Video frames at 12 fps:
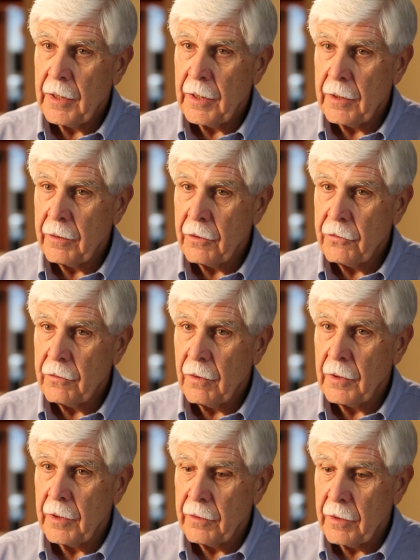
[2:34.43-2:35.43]
and
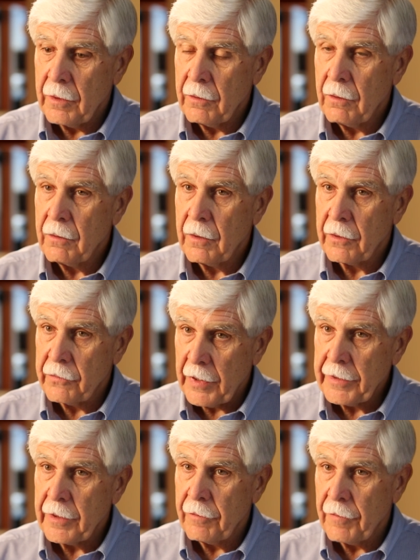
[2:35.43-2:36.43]
the
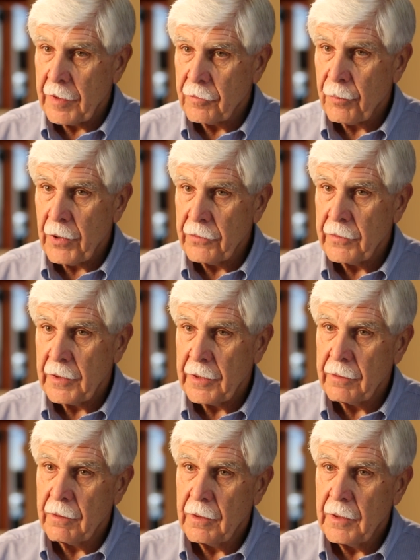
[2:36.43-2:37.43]
Executive Vice President